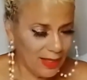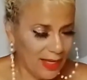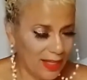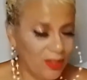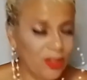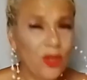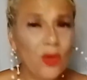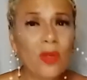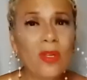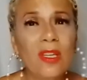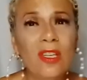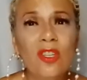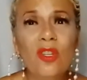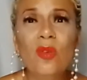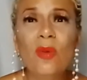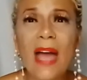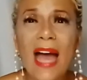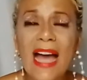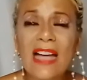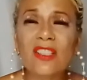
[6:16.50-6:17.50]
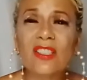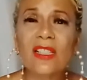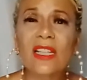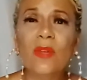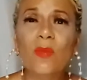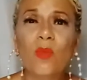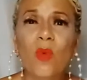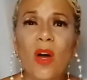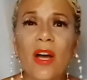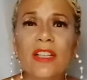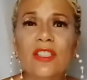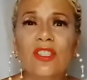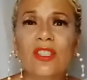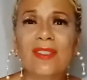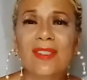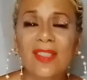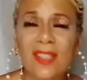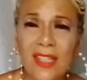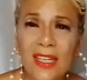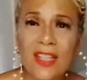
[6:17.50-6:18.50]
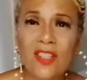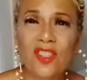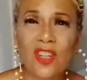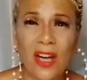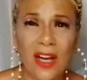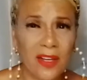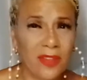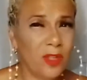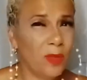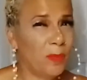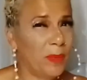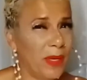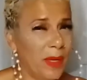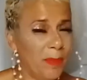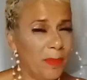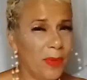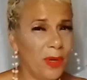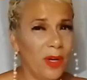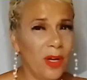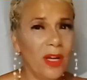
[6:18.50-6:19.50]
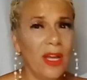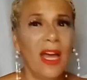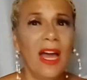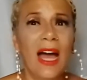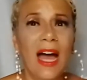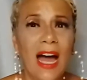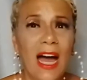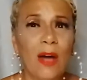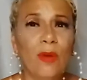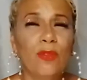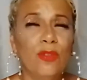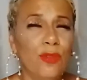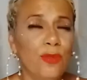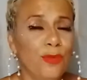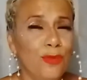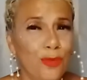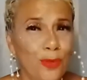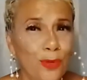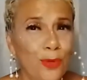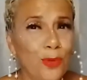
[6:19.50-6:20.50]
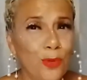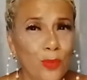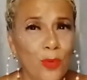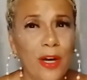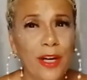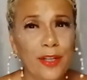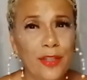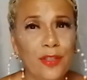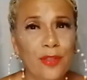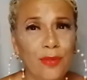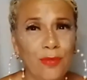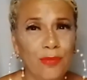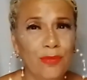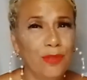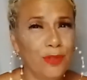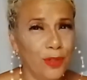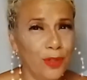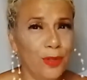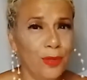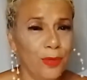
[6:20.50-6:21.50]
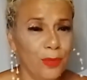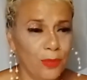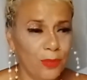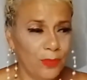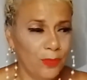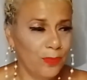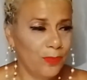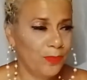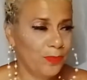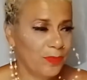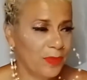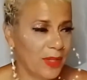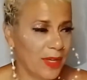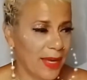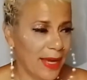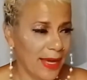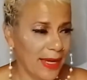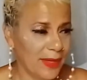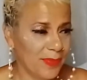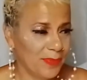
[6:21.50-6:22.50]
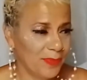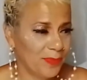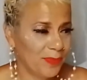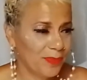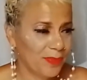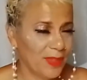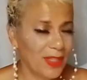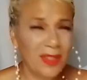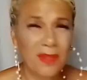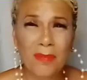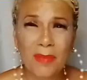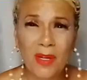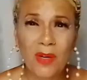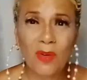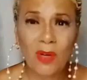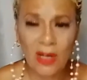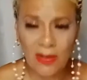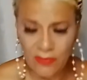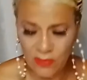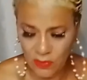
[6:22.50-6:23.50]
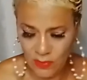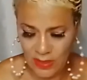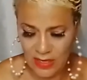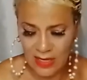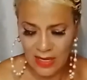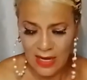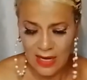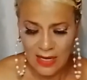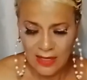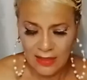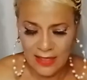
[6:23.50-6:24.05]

And you, you actually want to teach other people how you do what you do, okay, in the middle of the week.